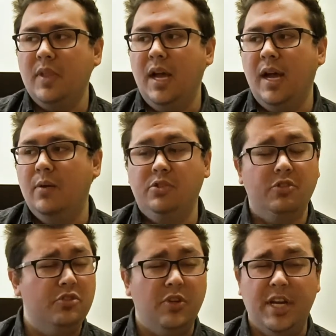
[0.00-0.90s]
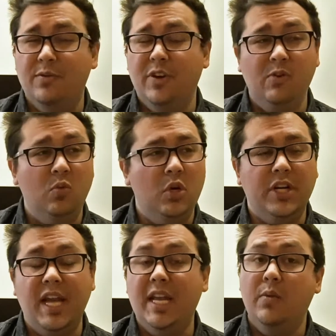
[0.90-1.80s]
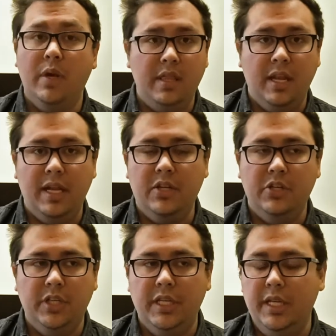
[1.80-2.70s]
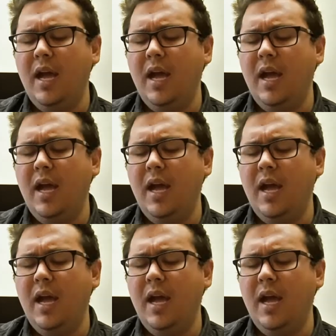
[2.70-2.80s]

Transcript: I was just trying to find work any way that I could.